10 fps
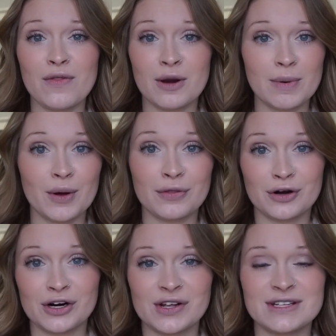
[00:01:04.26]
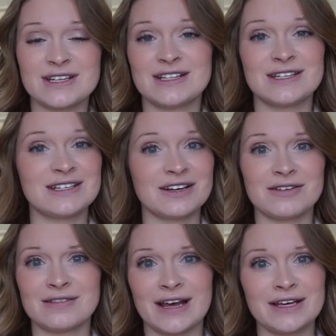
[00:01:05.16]
they're both girls, it's
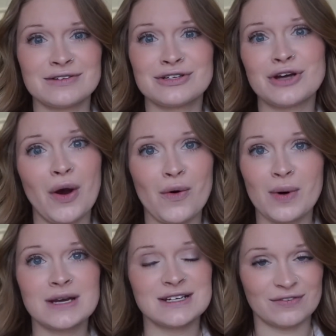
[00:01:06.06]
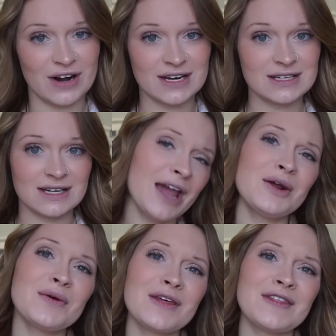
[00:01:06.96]
still like so different. I
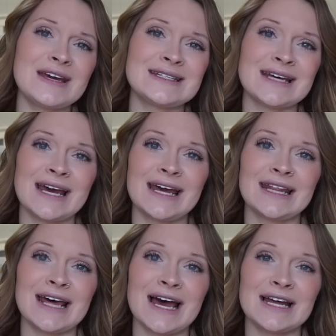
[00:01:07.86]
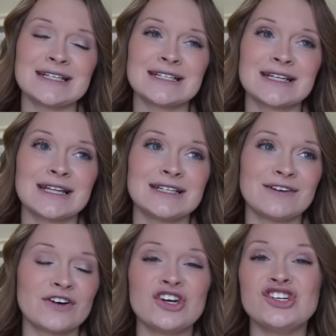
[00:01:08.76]
know that they say that
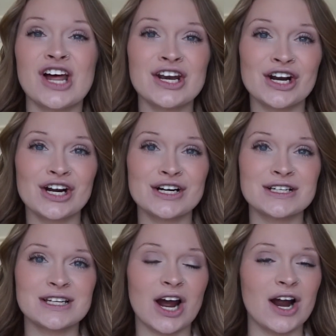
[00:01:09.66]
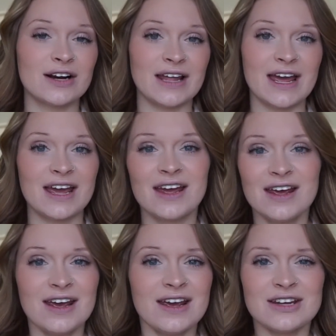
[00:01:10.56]
different genders are like
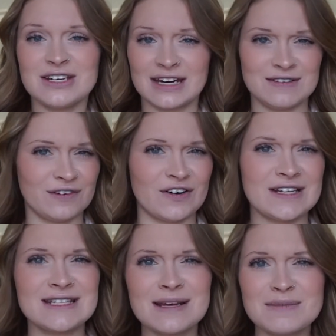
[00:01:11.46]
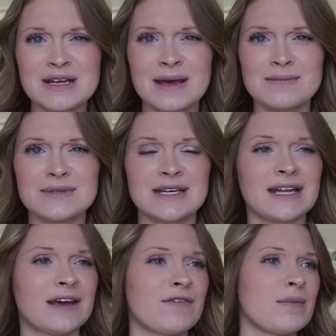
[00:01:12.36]
different symptoms, and
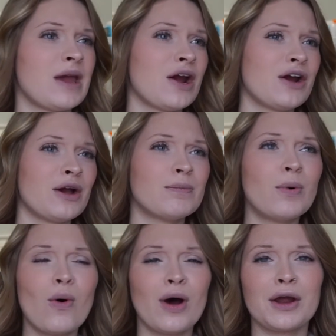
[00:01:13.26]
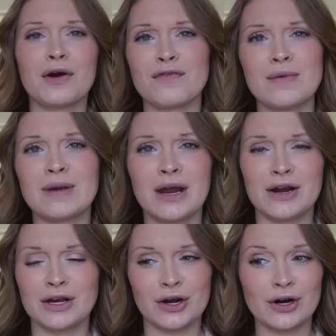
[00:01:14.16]
like if I'm carrying a boy or if I'm
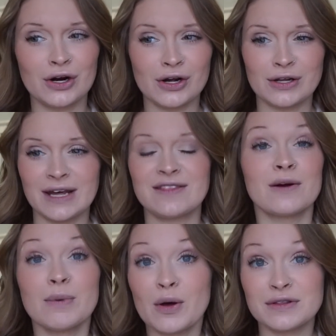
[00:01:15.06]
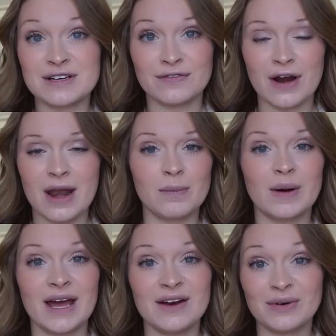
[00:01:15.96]
carrying a girl, like they're both different,
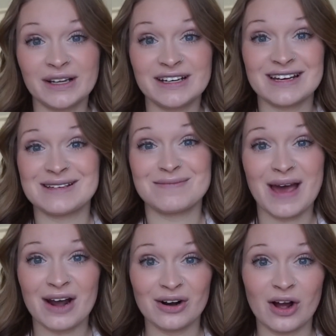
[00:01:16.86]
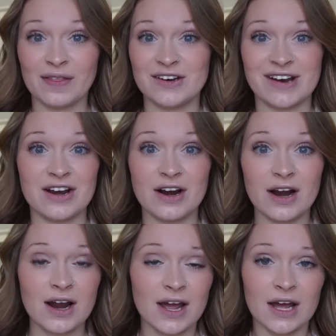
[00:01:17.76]
but it really doesn't matter on the
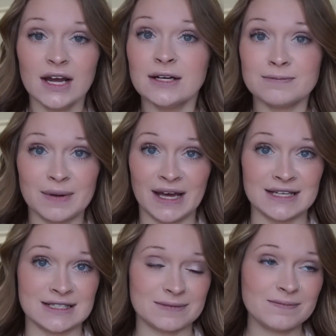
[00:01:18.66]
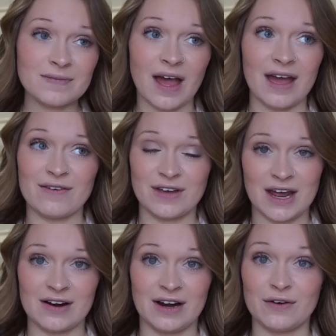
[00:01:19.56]
gender because I have
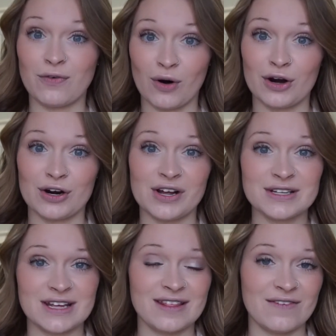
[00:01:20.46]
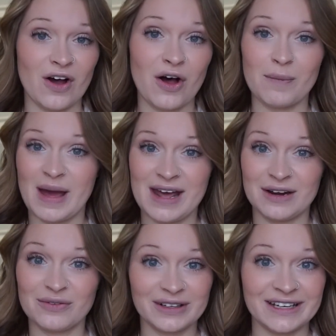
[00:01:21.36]
carried 4 girls and they've all
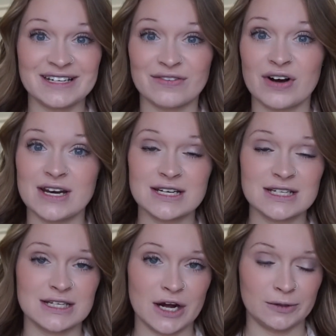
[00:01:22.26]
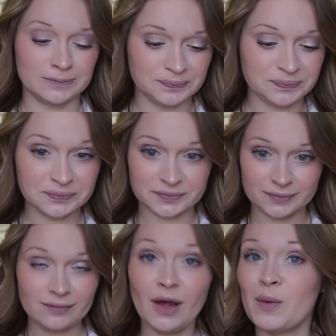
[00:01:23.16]
been really different. So
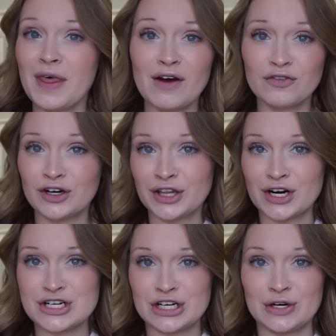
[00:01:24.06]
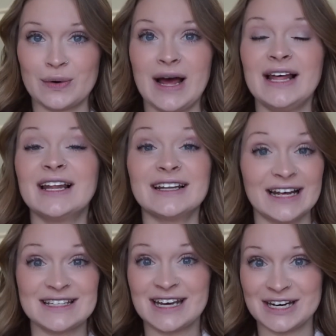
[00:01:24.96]
without further ado,
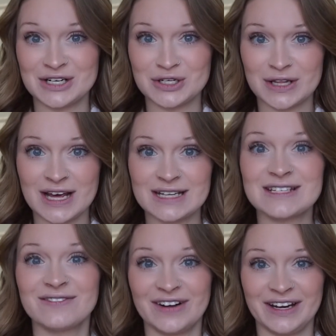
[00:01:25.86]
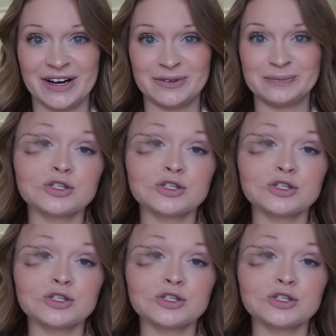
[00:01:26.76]
let's get into this video.